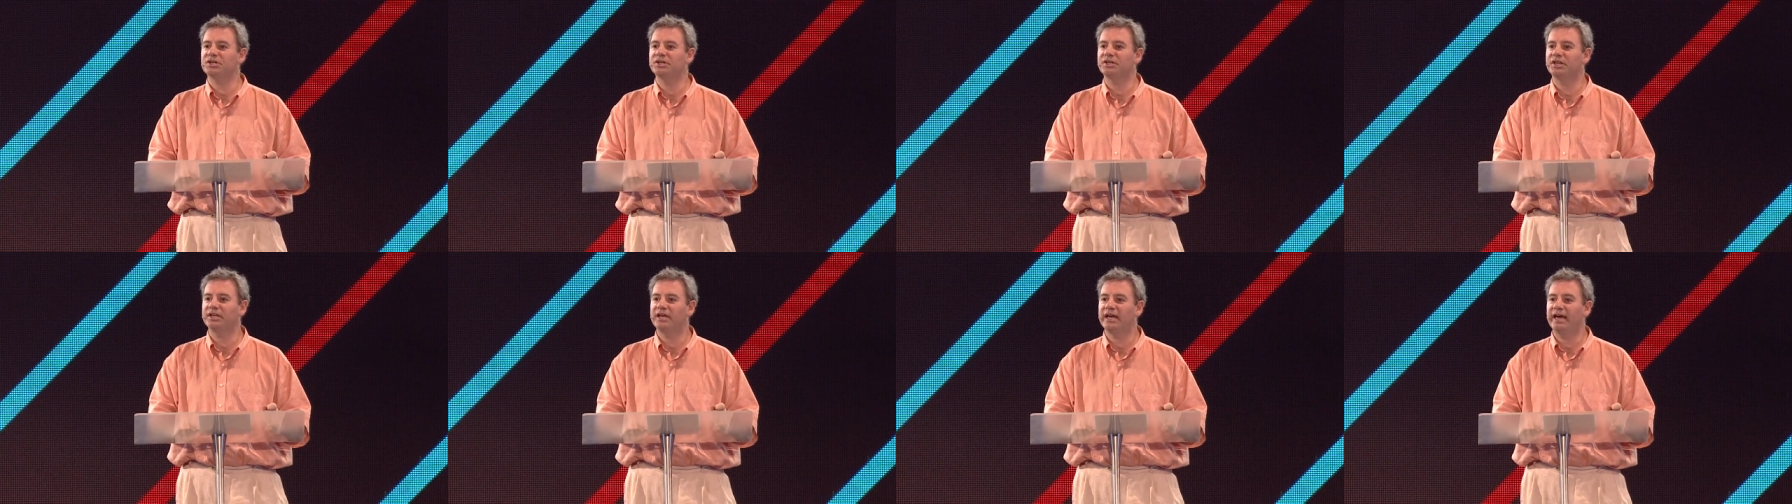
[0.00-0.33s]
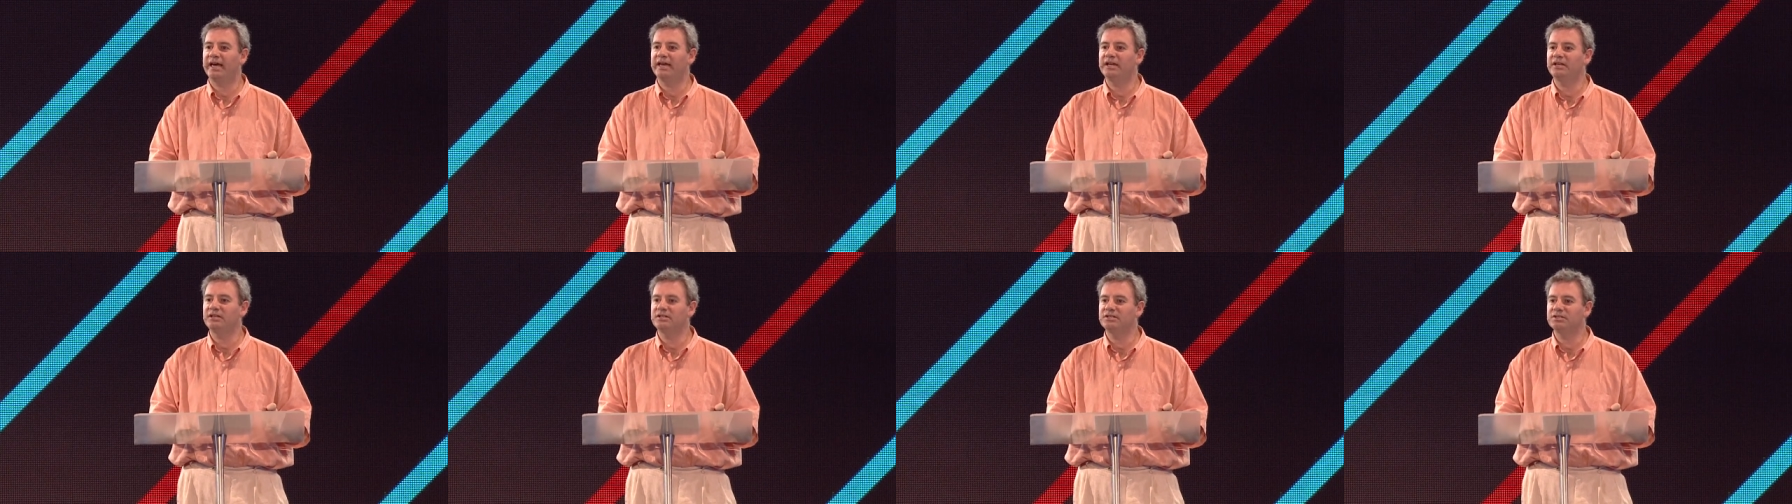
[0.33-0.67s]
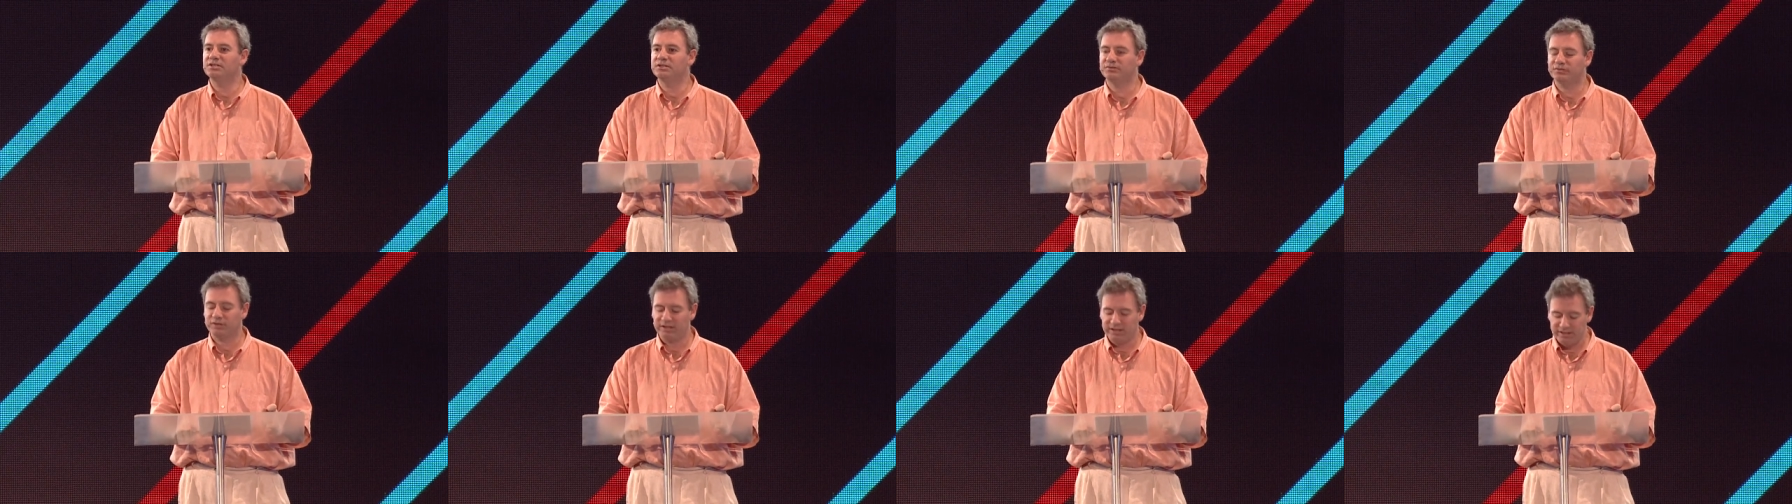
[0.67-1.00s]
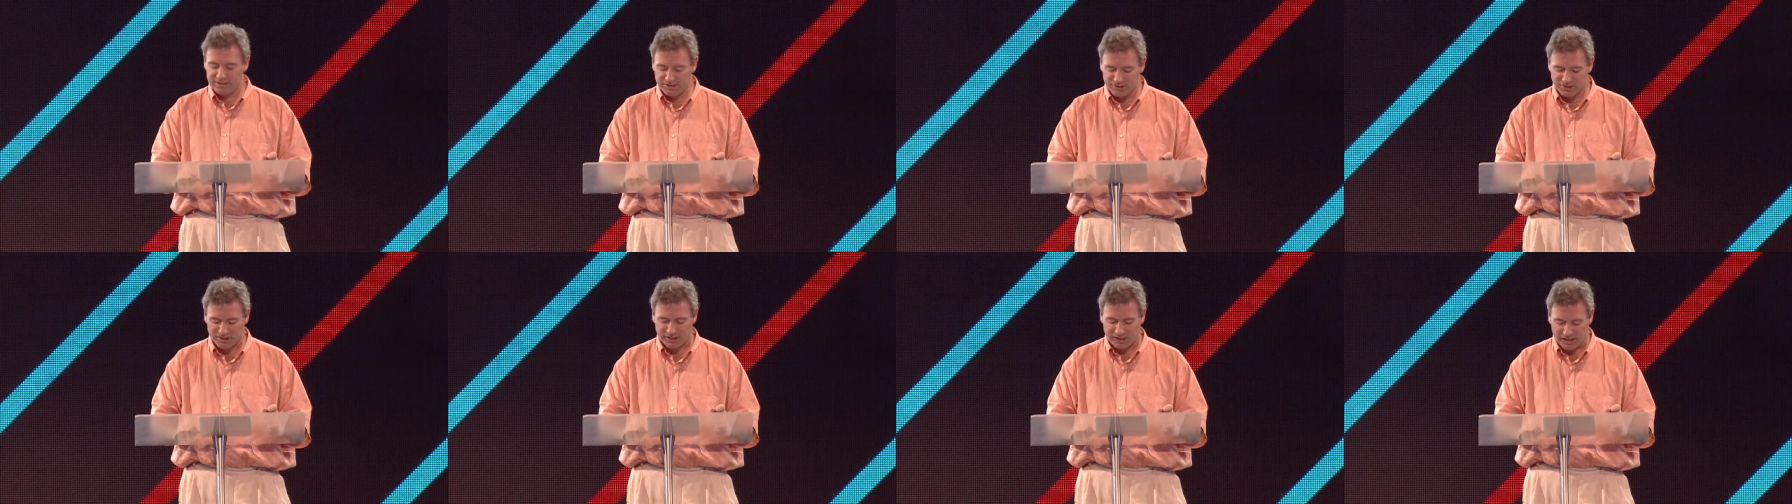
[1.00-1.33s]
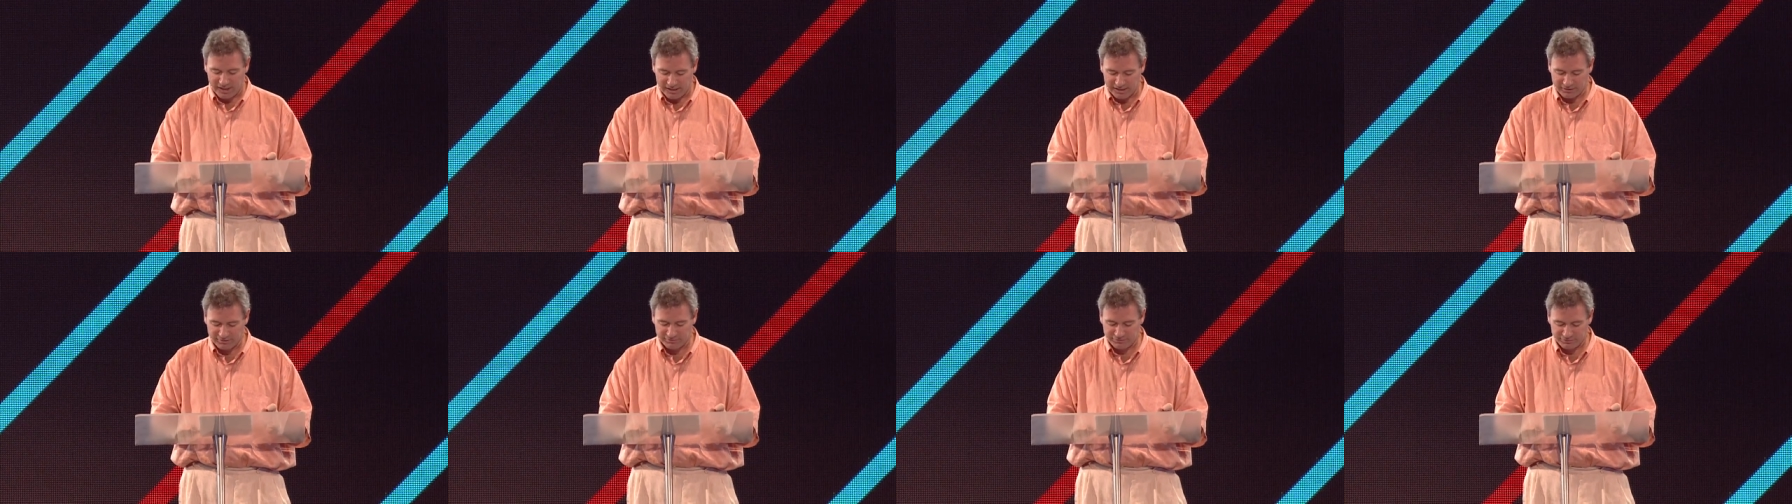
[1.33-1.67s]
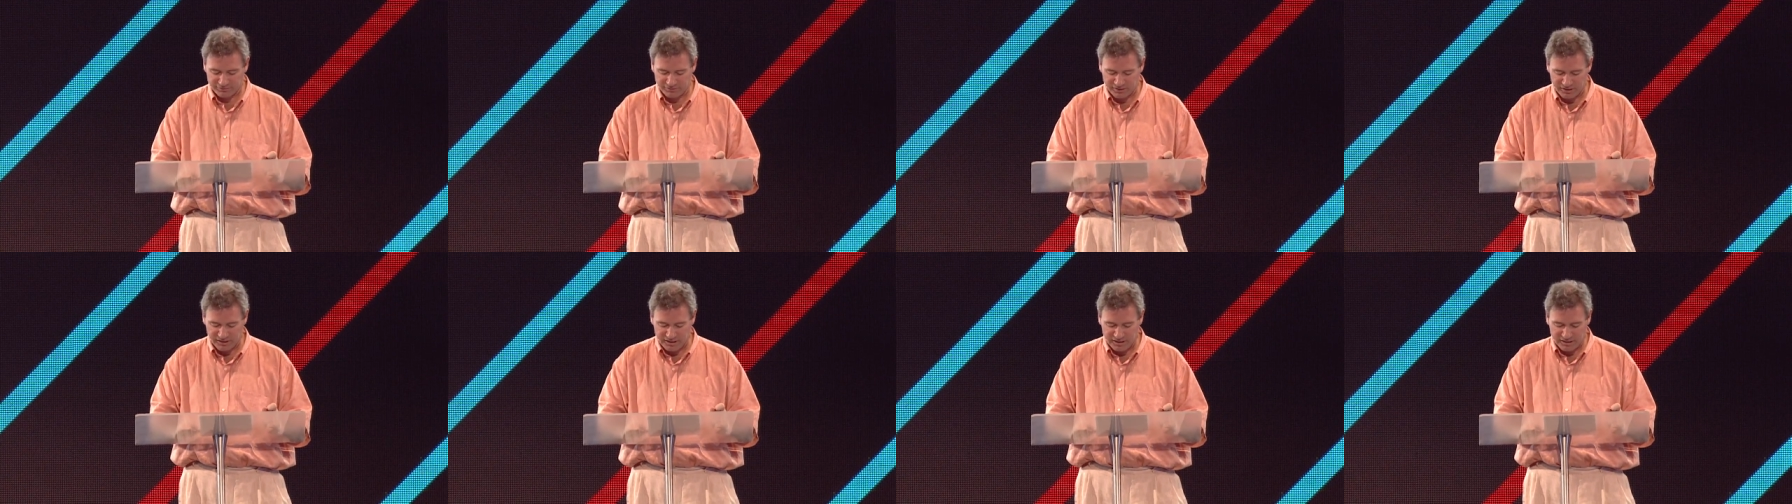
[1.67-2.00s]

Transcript: at the end of his life